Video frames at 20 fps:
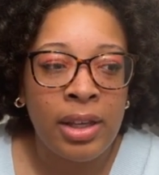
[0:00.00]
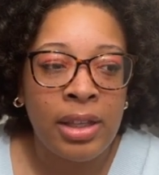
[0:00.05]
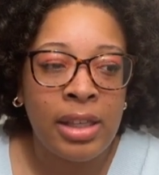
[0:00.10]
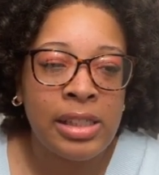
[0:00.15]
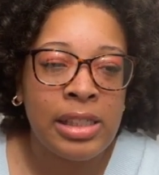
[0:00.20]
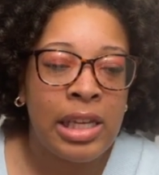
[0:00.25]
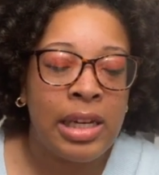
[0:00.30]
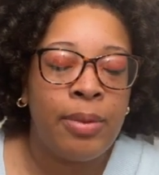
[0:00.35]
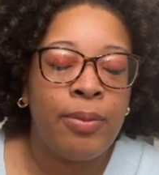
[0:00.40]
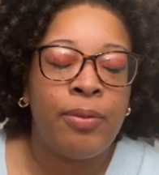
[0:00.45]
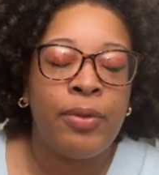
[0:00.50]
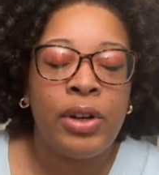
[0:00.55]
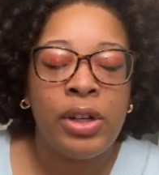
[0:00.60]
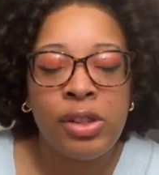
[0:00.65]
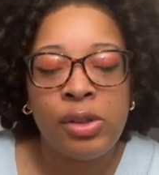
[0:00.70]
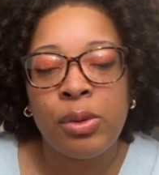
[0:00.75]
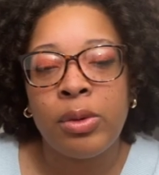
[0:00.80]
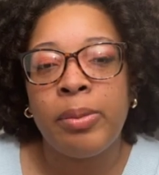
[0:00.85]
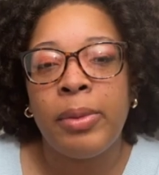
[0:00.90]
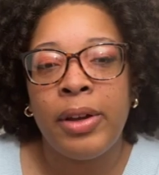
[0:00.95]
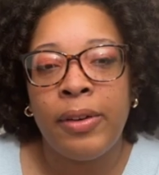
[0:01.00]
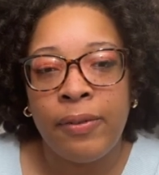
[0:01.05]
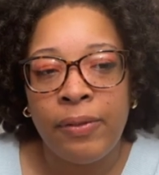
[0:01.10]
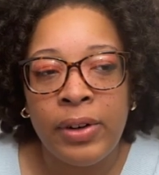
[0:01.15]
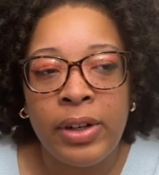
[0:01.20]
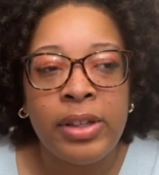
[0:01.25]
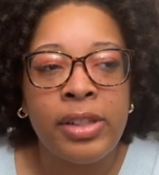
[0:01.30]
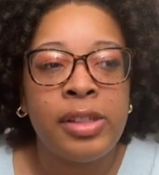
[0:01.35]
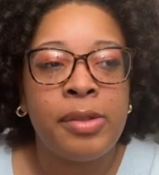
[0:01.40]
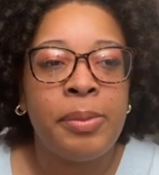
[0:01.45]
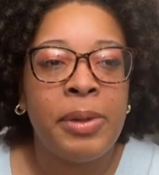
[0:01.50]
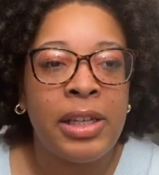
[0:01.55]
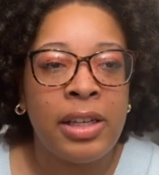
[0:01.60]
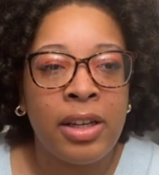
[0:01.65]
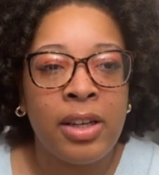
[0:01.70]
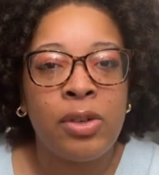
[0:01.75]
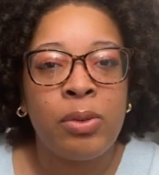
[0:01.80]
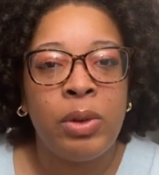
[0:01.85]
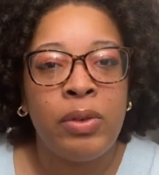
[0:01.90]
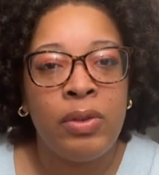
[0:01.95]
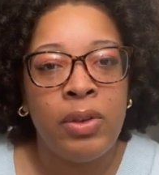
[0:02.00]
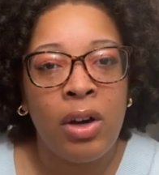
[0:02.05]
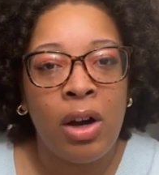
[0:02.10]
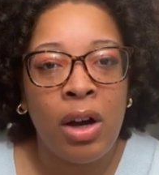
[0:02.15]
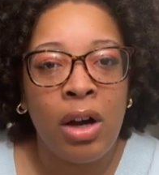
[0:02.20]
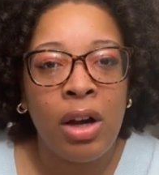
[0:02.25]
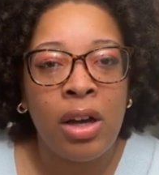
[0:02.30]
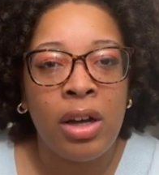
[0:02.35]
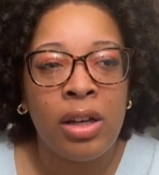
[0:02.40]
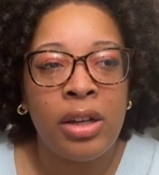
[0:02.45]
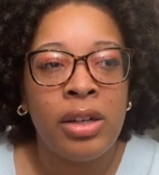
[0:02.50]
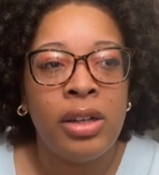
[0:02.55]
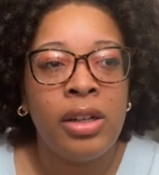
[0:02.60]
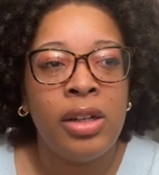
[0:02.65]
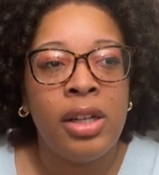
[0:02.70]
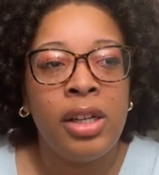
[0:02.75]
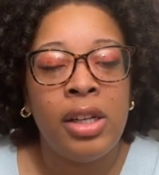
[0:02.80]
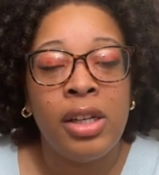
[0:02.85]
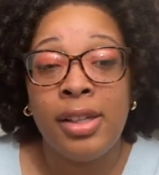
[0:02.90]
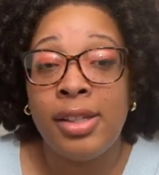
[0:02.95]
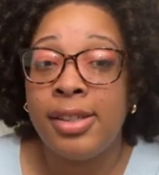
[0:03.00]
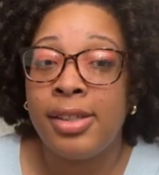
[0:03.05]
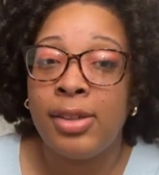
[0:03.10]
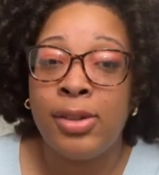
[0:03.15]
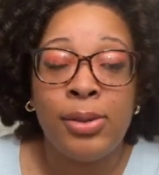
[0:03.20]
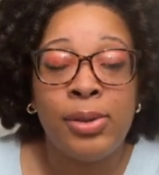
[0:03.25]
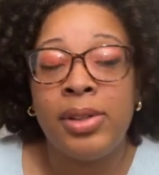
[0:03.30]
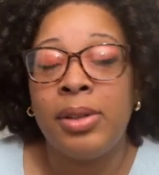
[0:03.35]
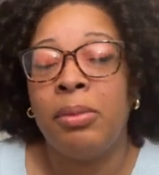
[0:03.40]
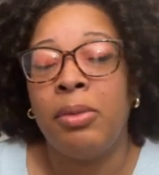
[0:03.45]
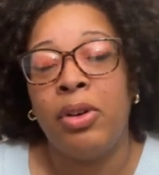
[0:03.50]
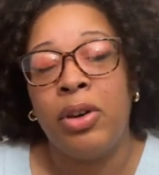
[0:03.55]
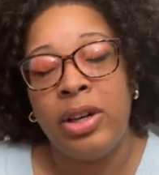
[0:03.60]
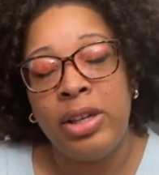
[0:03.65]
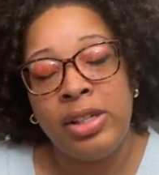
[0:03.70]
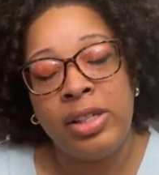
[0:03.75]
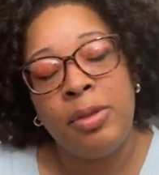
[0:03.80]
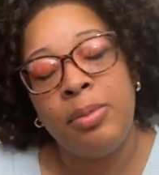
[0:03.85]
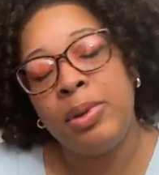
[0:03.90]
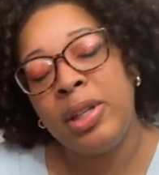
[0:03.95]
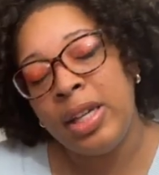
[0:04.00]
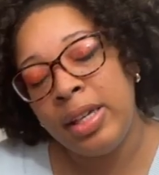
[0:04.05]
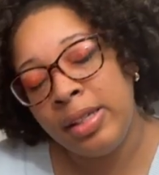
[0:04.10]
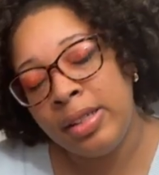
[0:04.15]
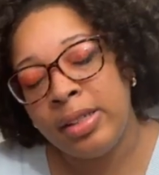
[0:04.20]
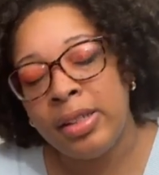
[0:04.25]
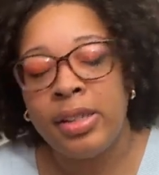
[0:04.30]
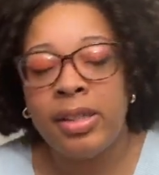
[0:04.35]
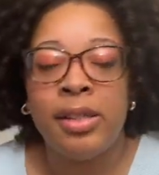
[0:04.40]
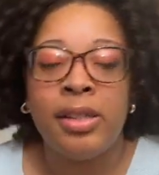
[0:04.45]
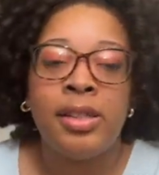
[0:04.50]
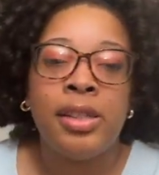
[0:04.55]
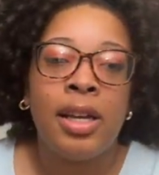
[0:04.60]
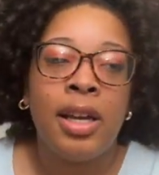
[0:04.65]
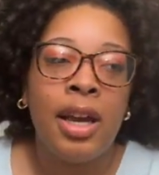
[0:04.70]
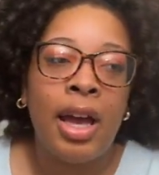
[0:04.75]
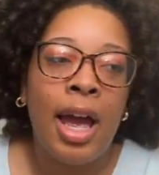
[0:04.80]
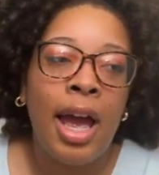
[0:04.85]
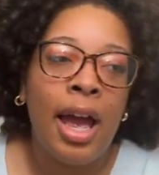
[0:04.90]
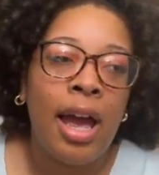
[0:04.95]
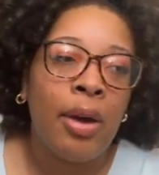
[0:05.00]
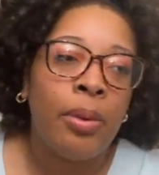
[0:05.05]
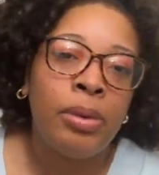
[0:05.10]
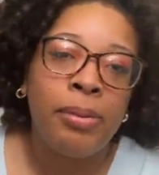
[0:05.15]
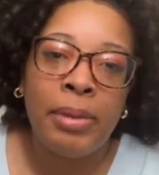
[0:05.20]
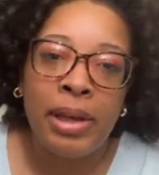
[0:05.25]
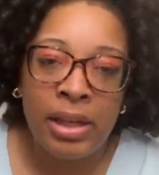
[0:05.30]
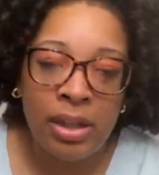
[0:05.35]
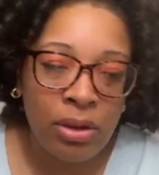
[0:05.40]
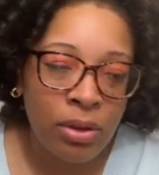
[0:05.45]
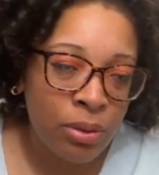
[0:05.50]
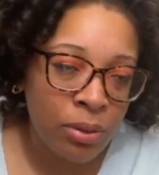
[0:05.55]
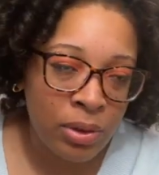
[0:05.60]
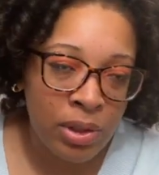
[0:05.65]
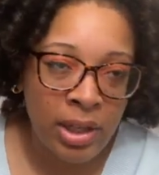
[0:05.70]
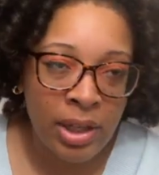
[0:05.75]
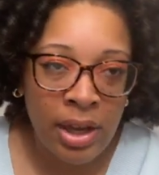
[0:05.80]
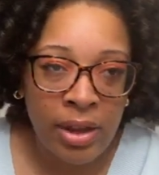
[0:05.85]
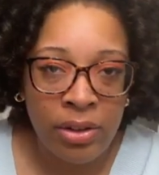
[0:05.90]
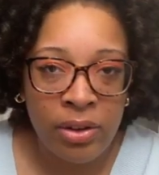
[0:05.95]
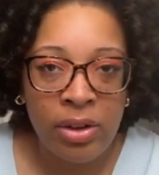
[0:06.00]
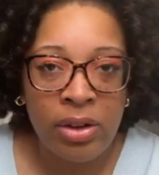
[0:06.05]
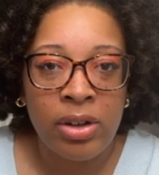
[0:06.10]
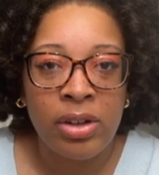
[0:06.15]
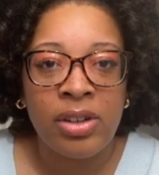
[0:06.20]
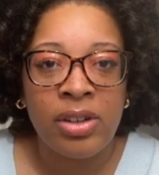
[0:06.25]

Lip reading: He said, I'm friends with my friends because we've gone to some crazy places and we made it through together.